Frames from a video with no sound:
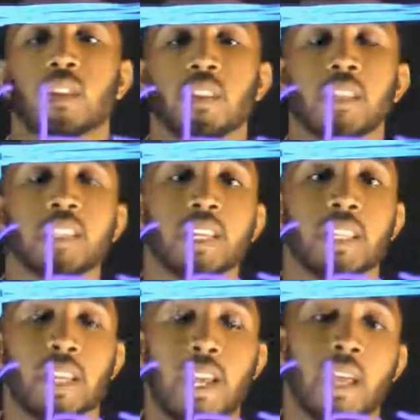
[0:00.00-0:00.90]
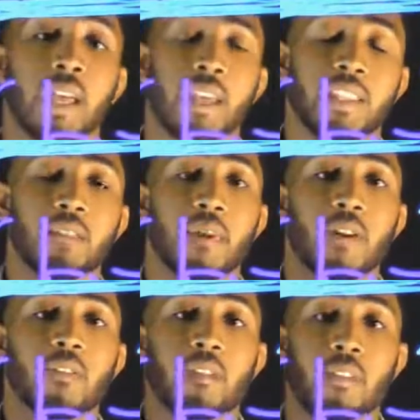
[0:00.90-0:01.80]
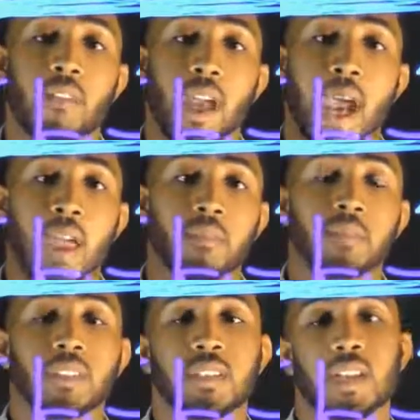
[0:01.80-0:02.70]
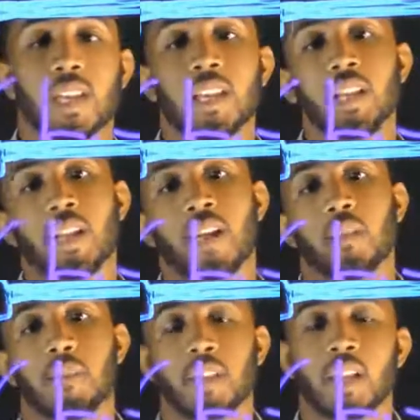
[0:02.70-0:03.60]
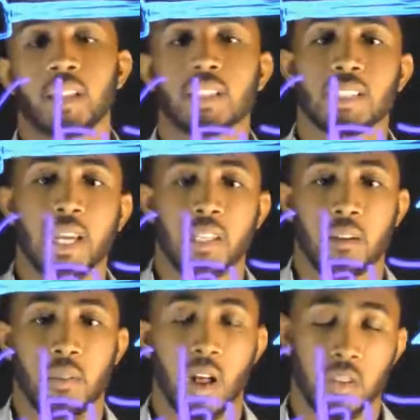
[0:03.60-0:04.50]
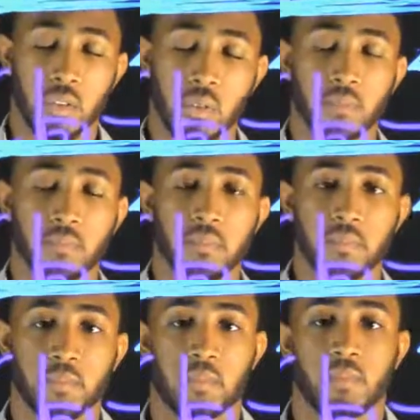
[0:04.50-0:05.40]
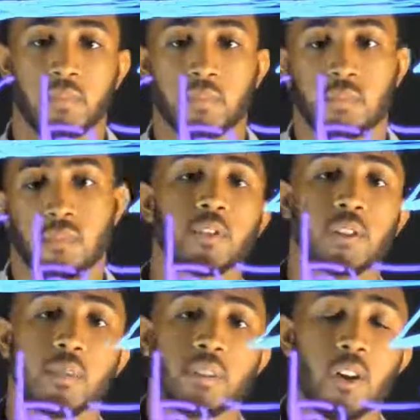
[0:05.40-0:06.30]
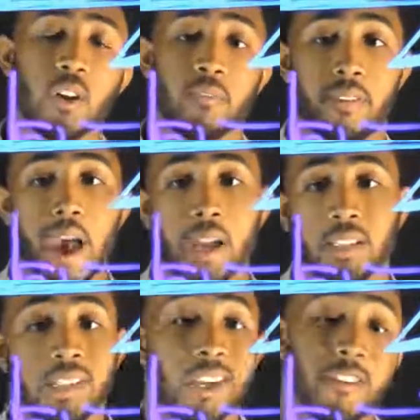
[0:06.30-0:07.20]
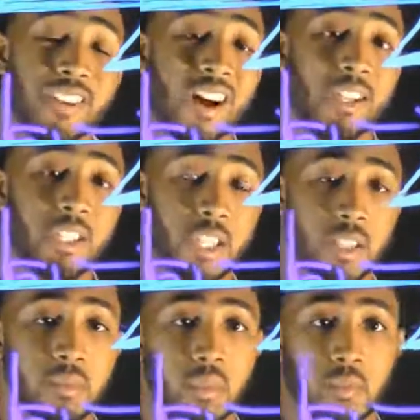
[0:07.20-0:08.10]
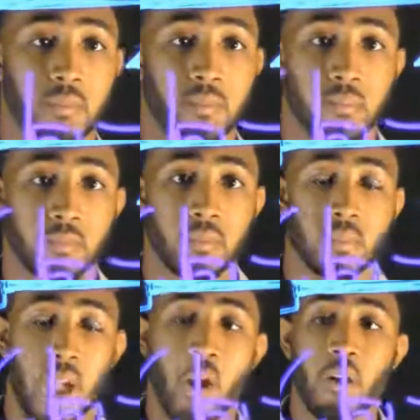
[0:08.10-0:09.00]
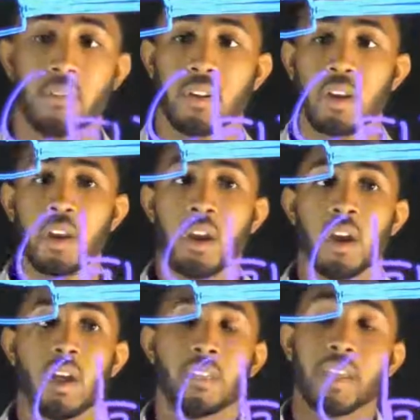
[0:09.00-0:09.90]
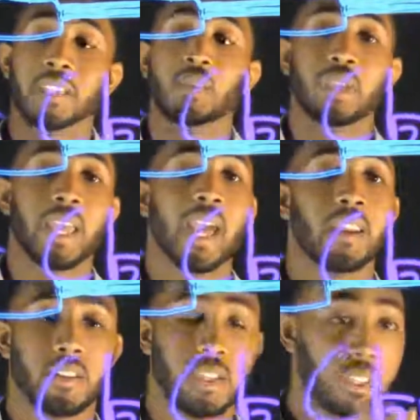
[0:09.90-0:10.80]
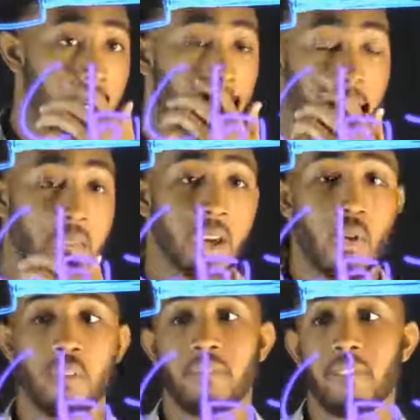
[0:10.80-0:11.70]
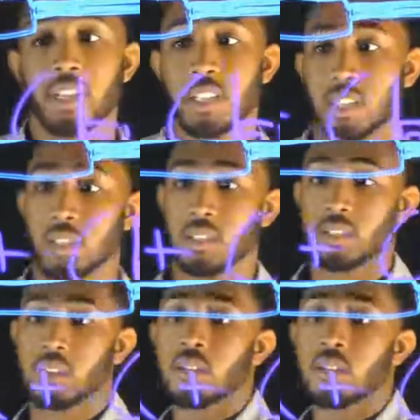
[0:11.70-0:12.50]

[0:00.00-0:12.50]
these indicate the amount of atoms in an element that is contained in a molecule. These subscripts are fact and they are non-adjustable. However, things that we can adjust are the coefficients.